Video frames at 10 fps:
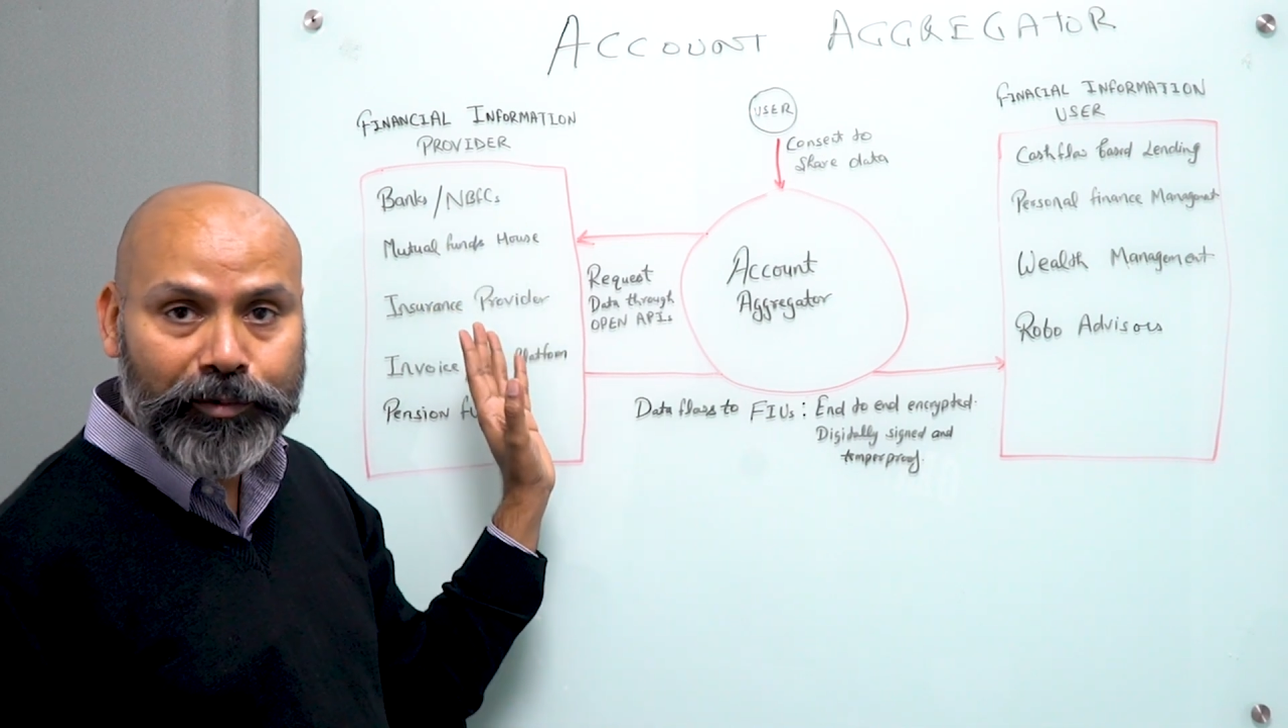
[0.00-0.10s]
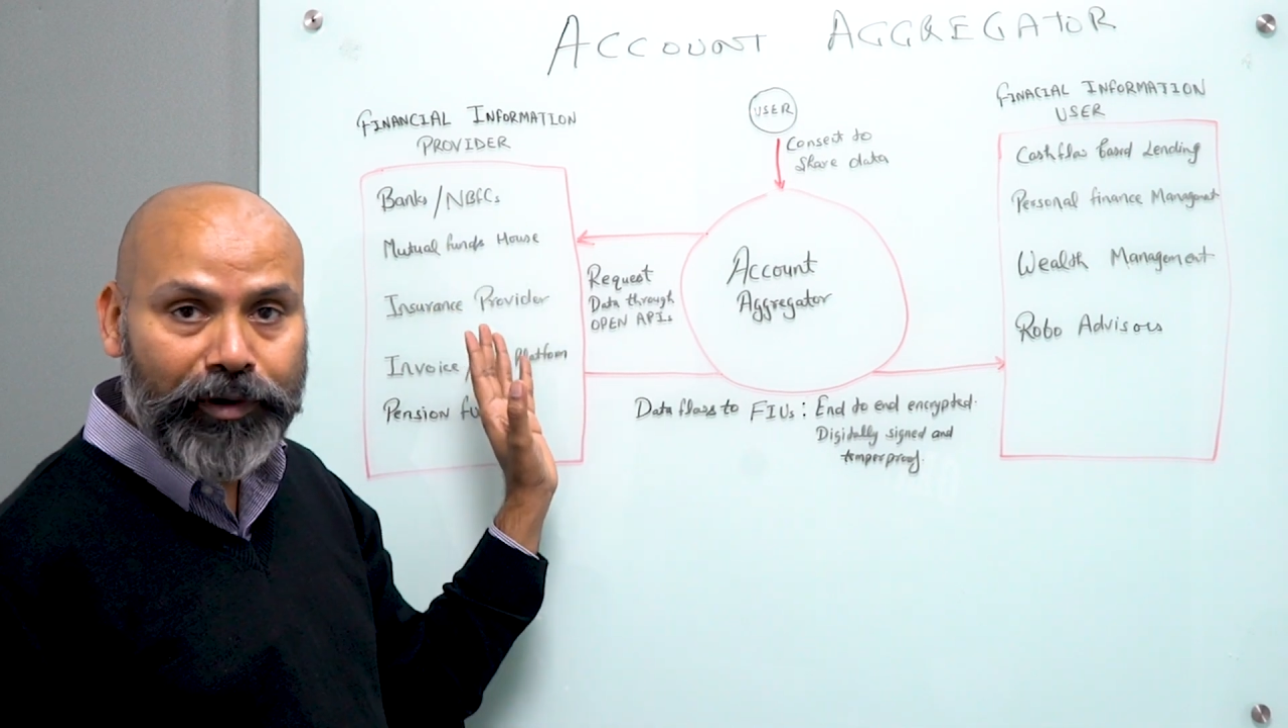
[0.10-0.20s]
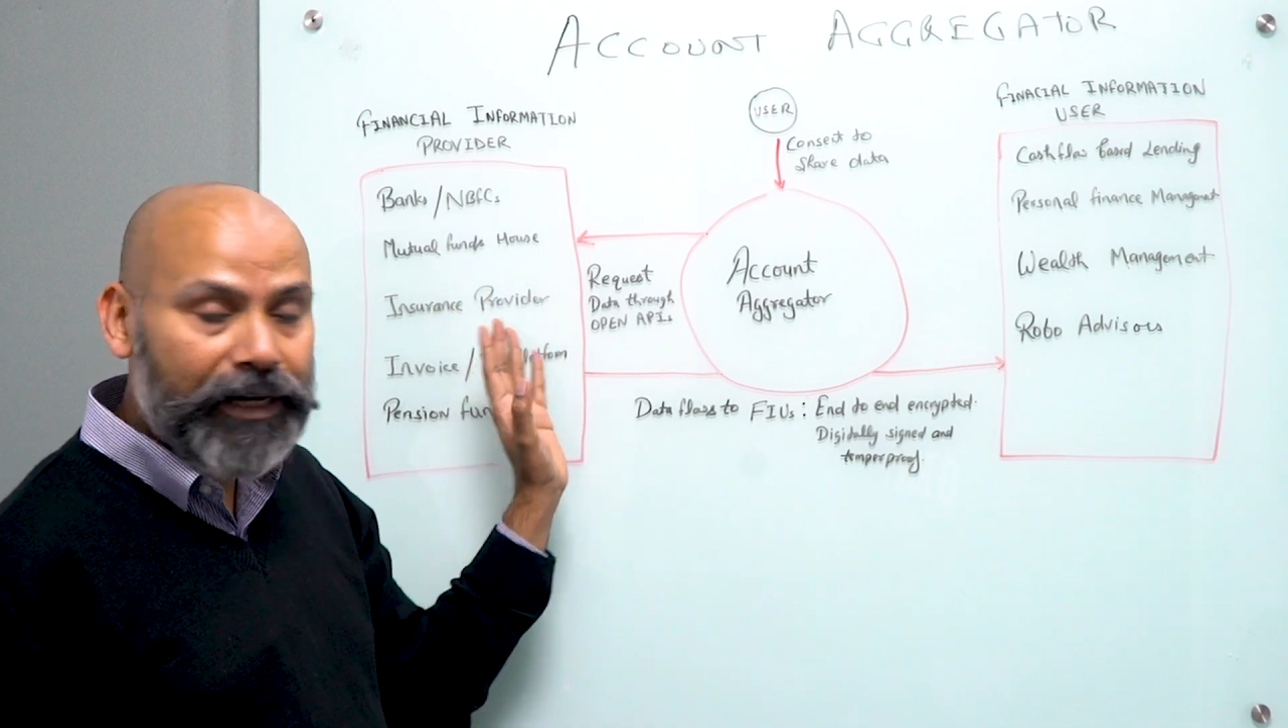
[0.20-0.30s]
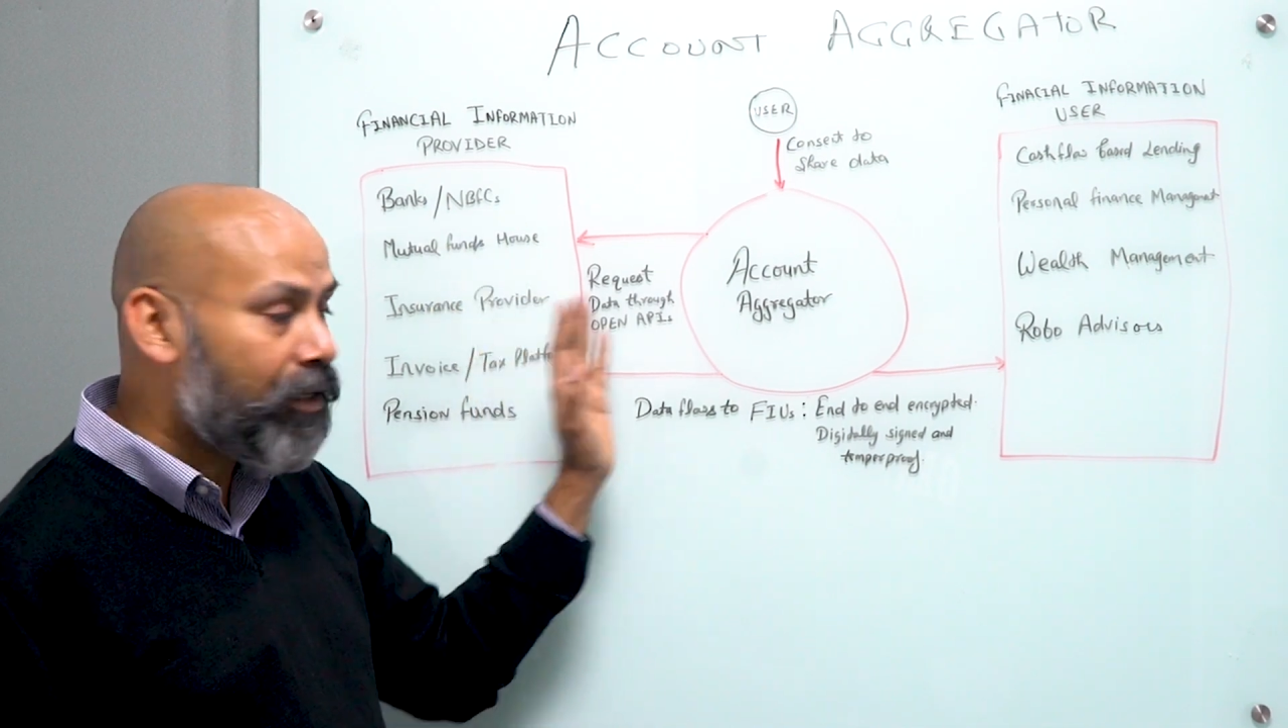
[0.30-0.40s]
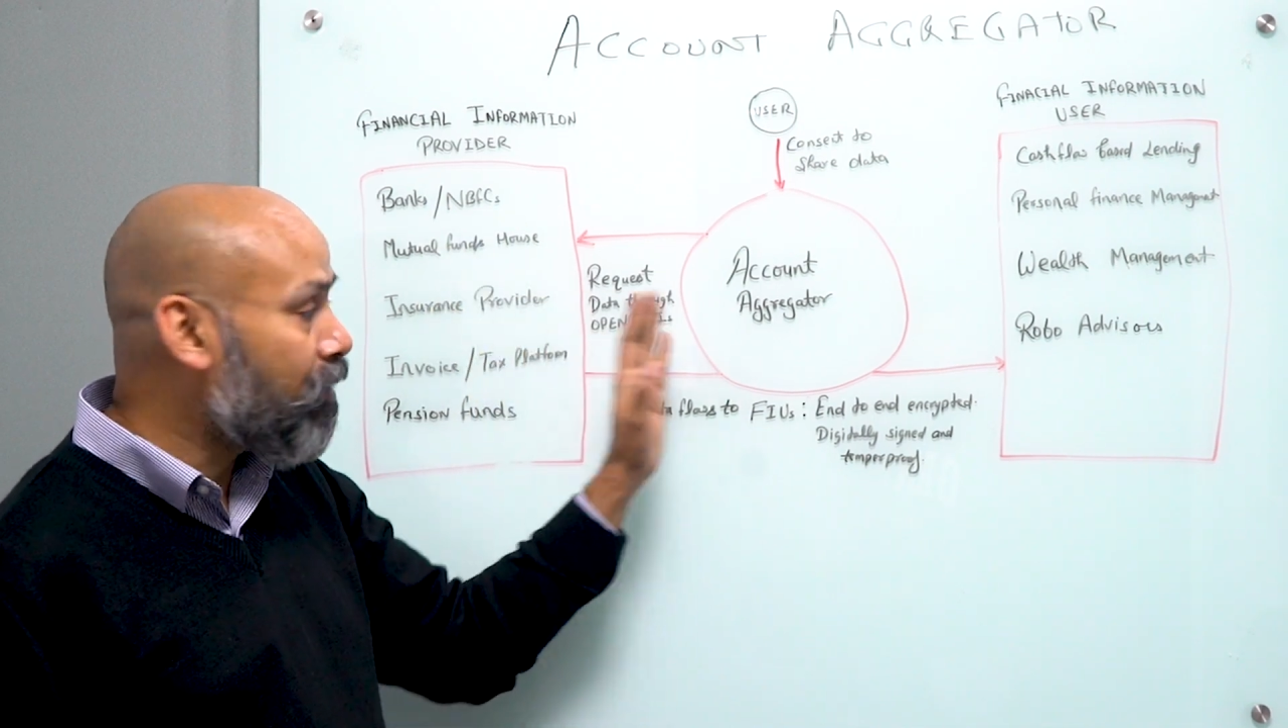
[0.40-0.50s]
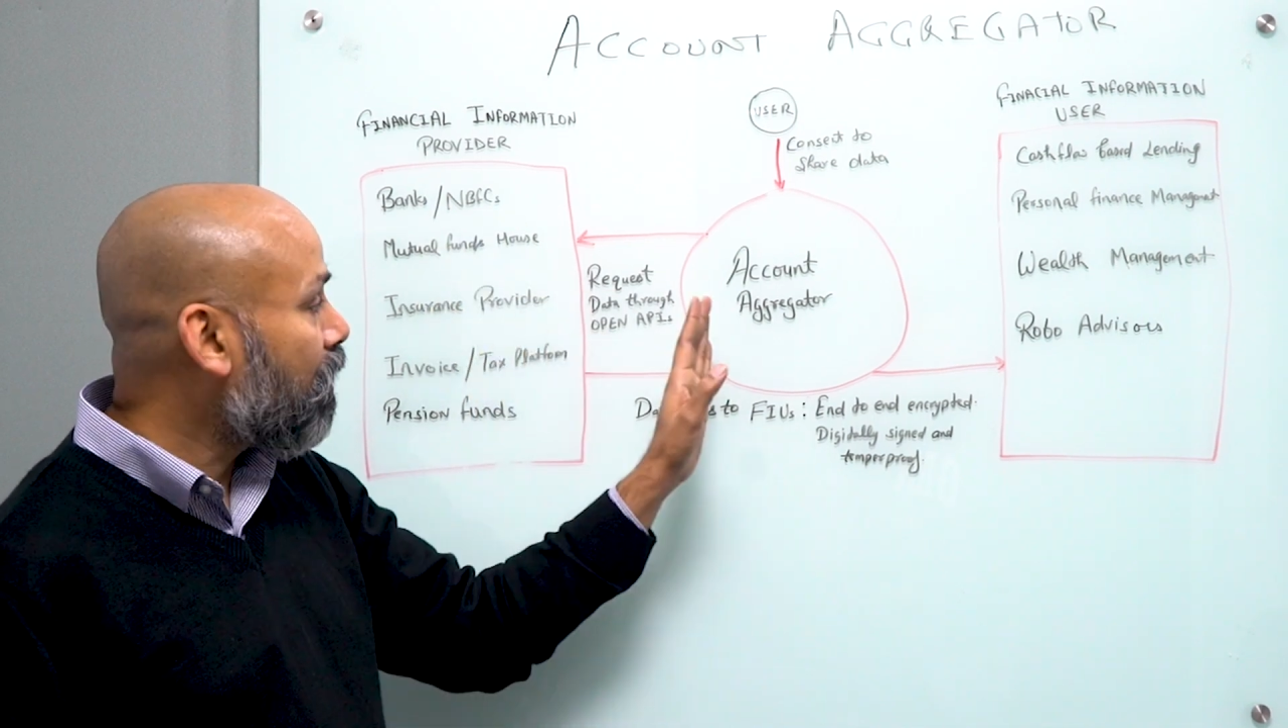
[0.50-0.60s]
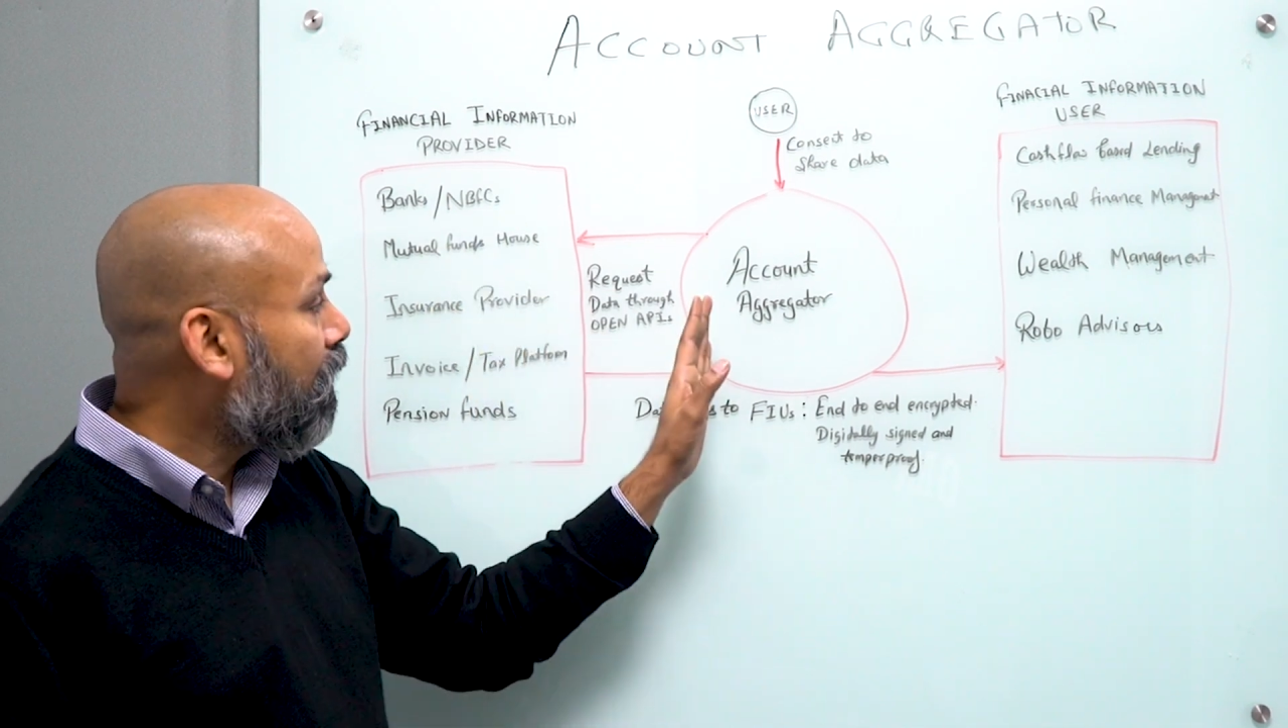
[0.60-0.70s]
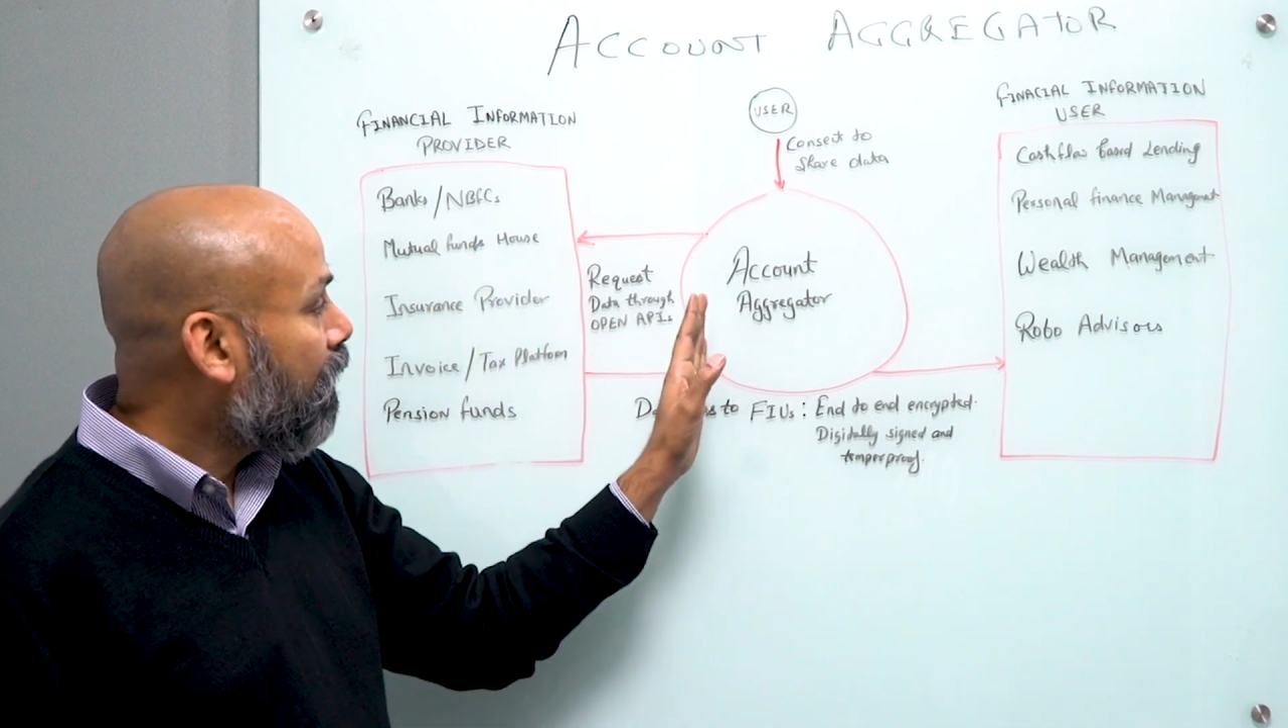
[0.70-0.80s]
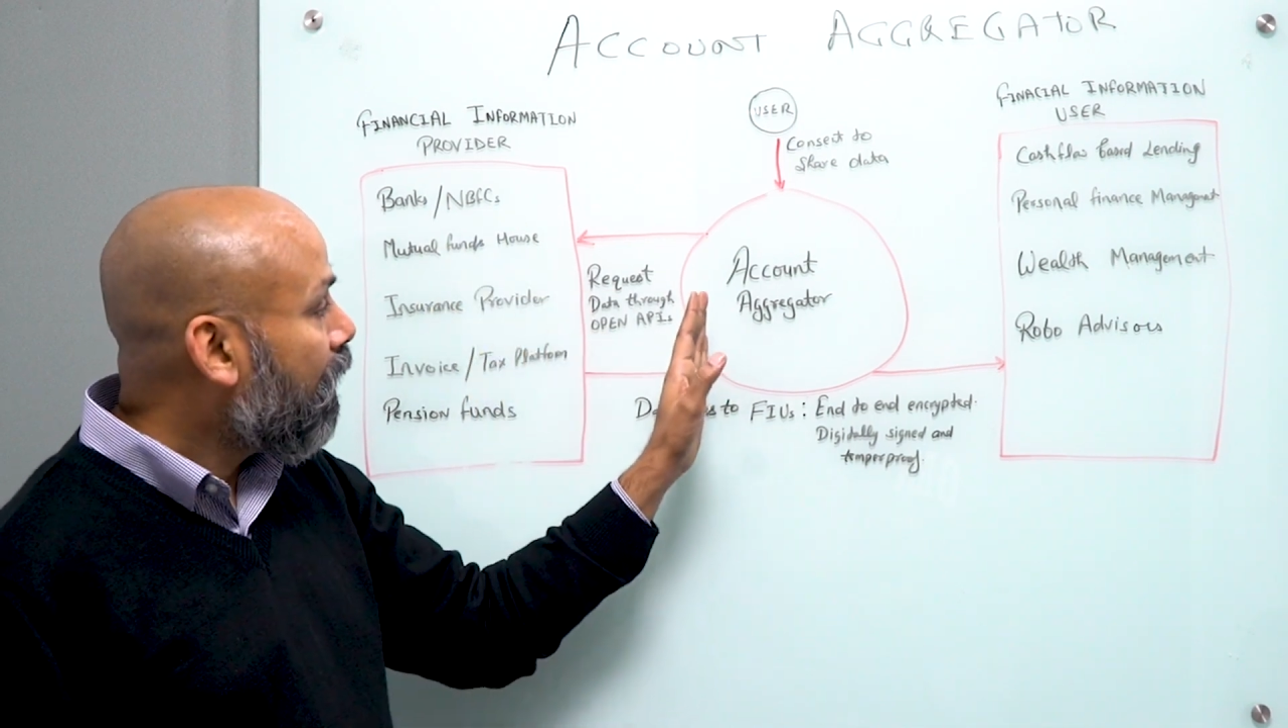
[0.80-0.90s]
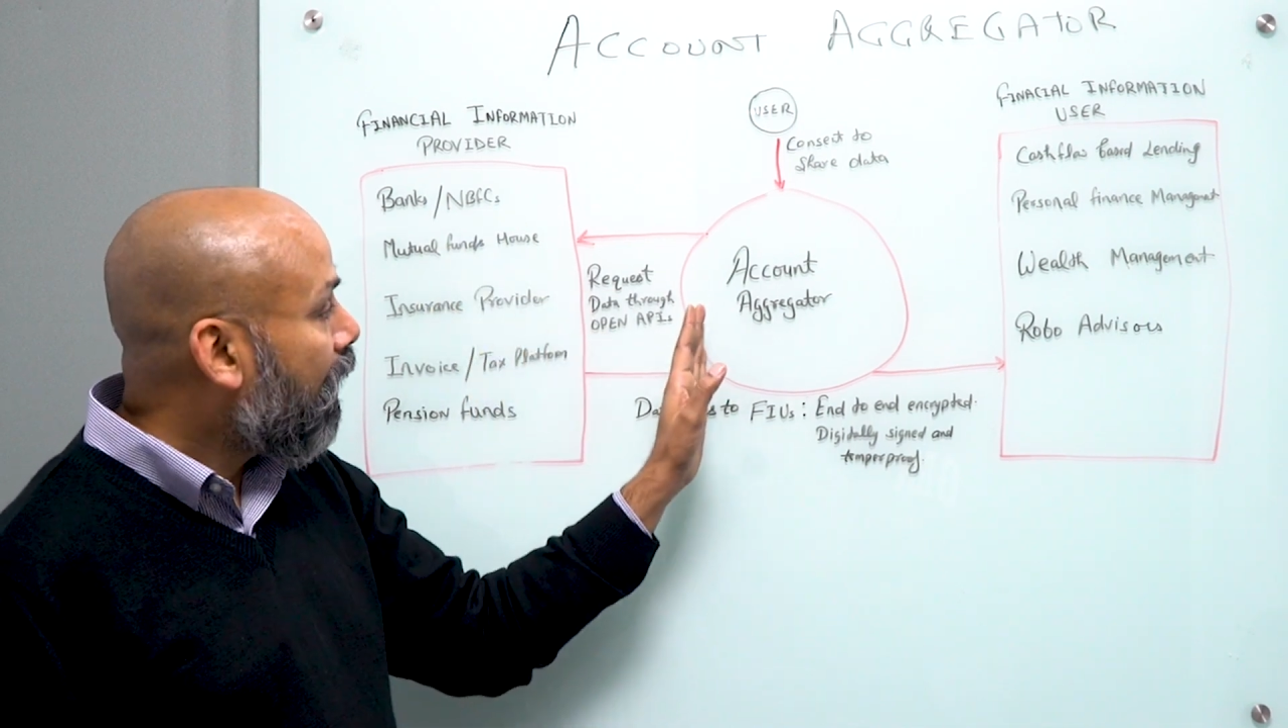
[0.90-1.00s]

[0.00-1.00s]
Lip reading: providers,